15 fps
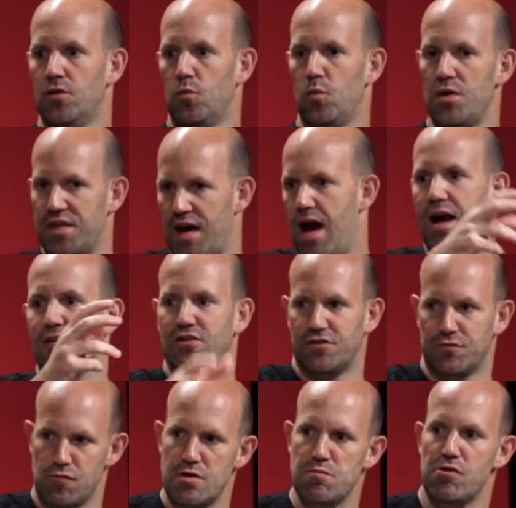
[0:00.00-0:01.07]
without having
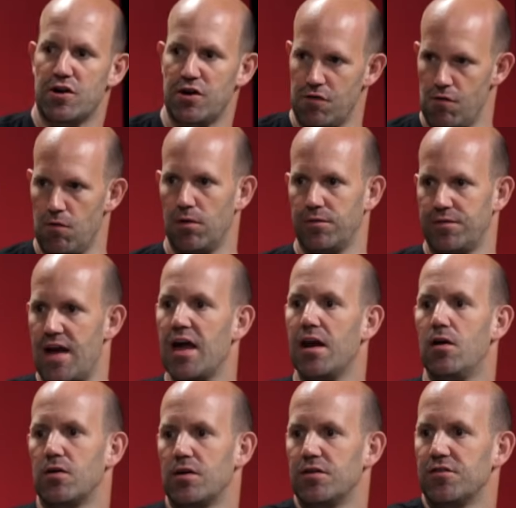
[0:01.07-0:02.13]
to re-procure all of the
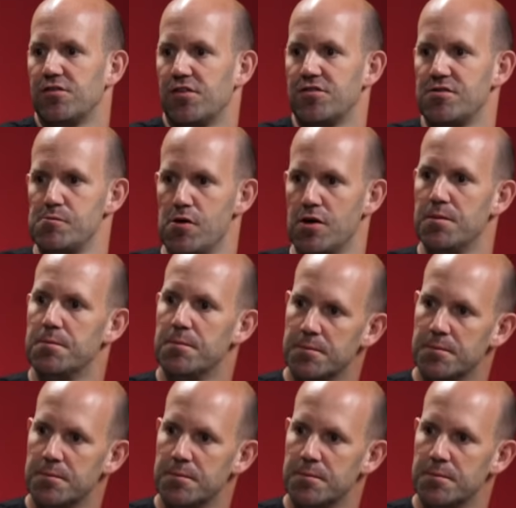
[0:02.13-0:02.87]
analog in the system, right?